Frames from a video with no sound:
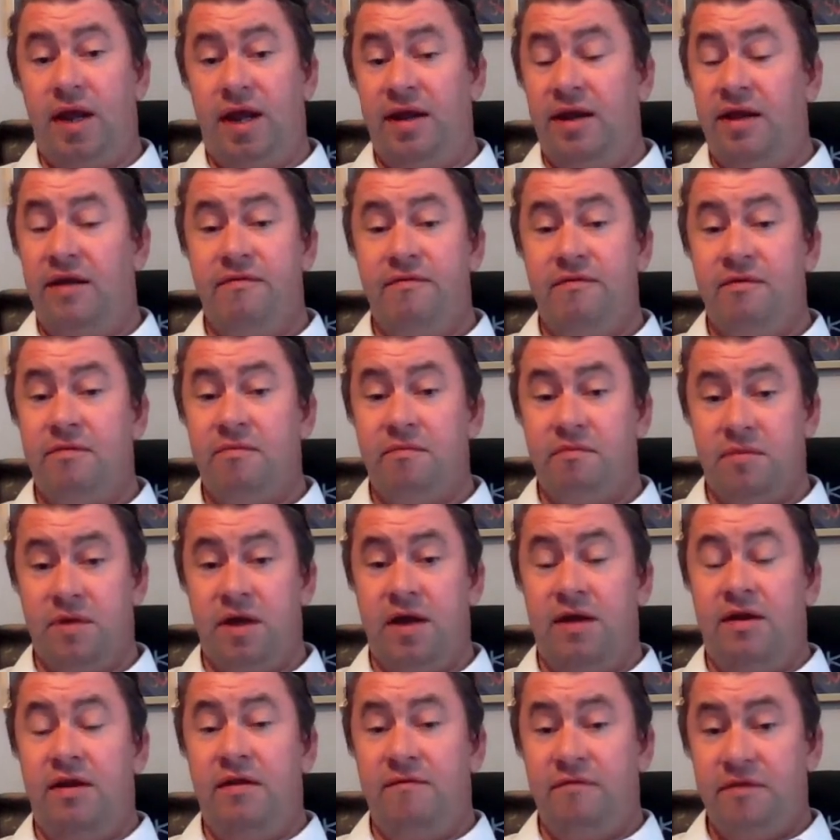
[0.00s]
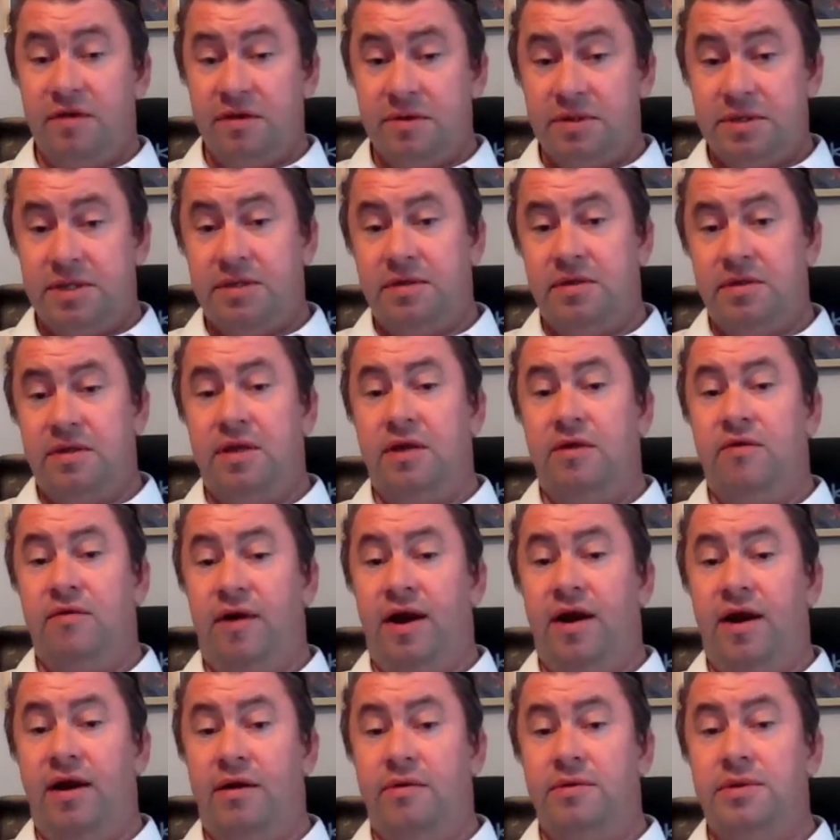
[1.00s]
any of the any of this, the
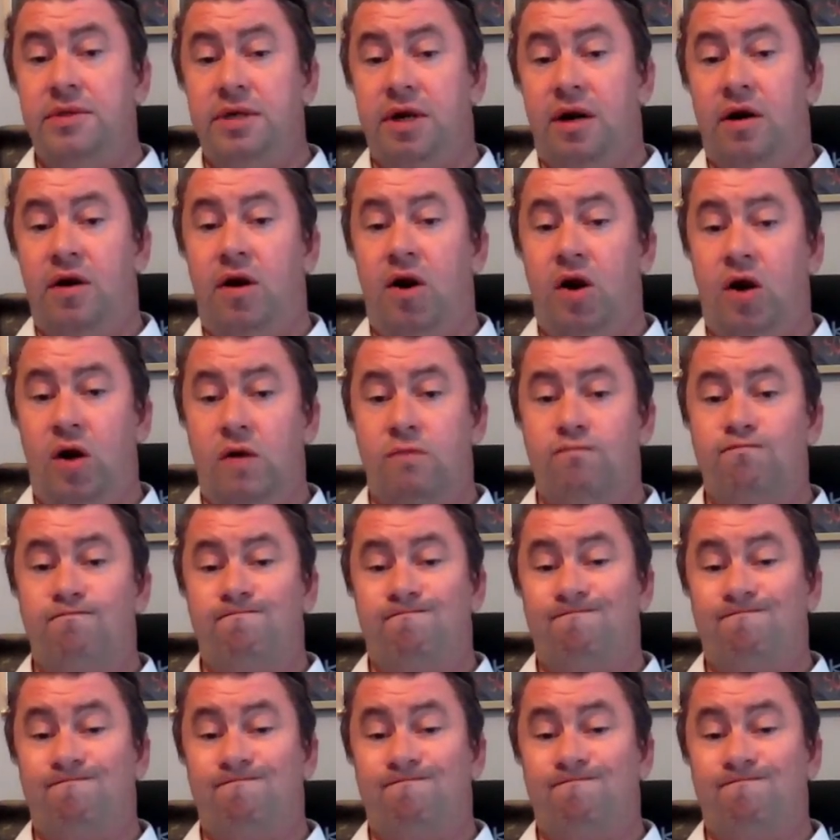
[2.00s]
grounds are